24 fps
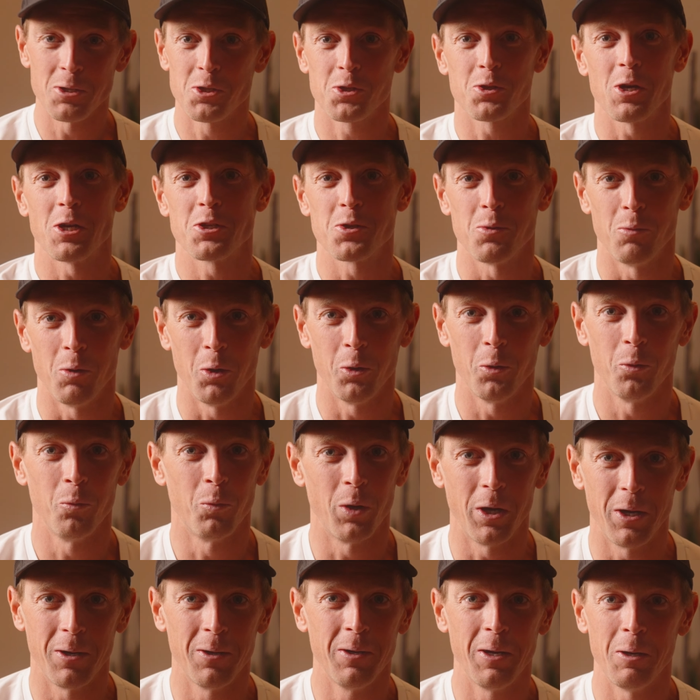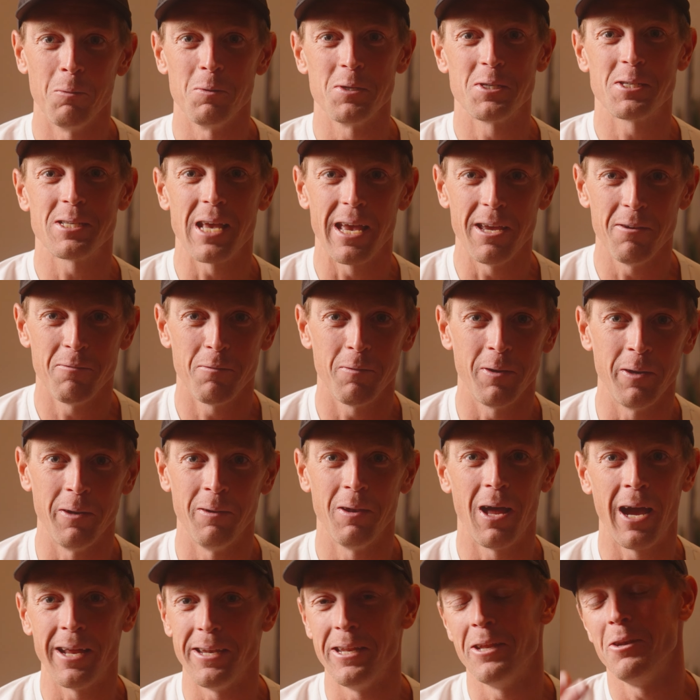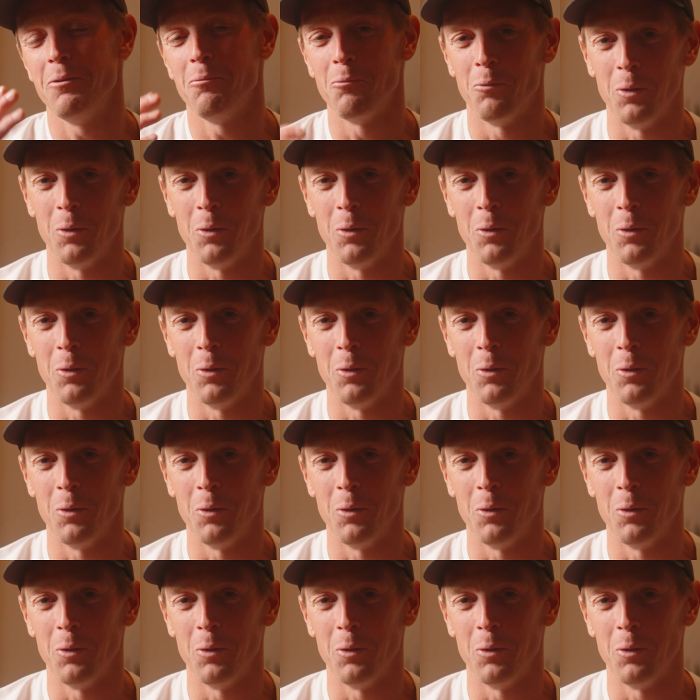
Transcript: stretch of road where it was safe and I didn't